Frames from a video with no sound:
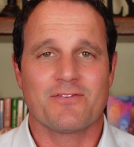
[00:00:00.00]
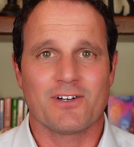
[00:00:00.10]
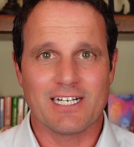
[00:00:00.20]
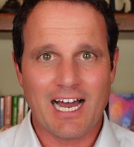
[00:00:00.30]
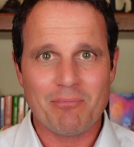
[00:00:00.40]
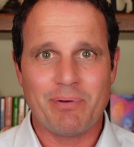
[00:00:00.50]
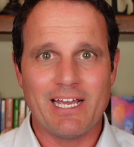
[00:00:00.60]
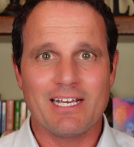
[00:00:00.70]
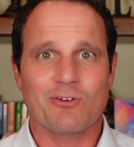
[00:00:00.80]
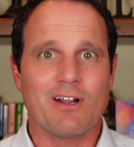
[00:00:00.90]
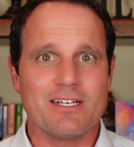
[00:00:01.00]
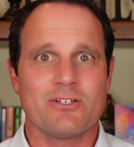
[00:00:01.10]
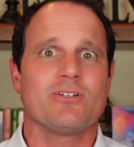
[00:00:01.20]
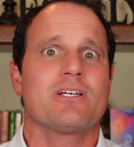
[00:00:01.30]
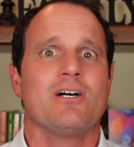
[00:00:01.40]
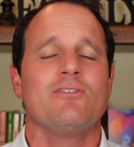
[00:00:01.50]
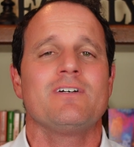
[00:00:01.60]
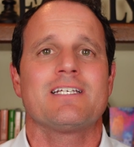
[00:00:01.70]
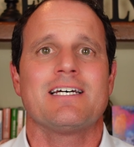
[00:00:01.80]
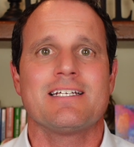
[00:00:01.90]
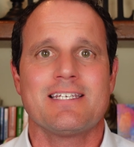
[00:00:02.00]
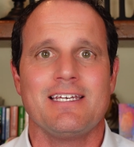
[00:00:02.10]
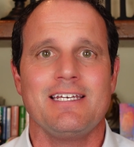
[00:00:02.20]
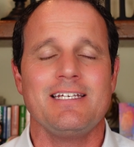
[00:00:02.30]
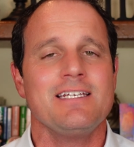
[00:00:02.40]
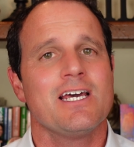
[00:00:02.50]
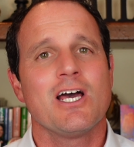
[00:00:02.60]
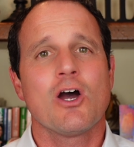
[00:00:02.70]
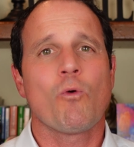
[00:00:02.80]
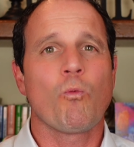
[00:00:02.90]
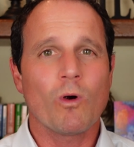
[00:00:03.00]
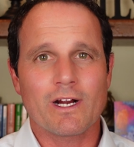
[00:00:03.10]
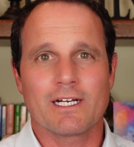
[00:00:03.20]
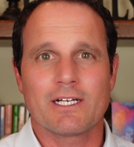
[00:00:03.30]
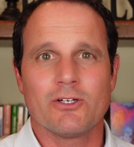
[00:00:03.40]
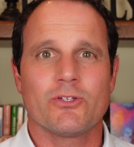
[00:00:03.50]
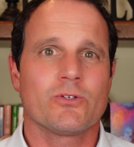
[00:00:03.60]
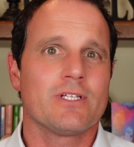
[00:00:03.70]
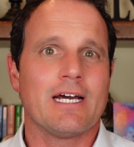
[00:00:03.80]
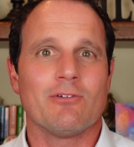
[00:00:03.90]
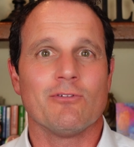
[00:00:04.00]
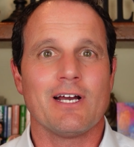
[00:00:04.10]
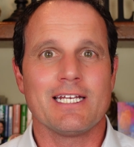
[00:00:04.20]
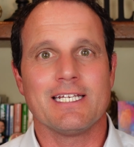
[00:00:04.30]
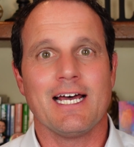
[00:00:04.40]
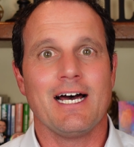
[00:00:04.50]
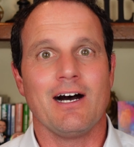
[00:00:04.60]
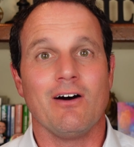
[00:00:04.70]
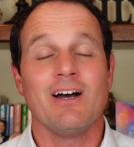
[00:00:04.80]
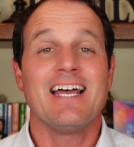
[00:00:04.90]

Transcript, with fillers: for not paying rent due to COVID 19? We're going to go through that right now.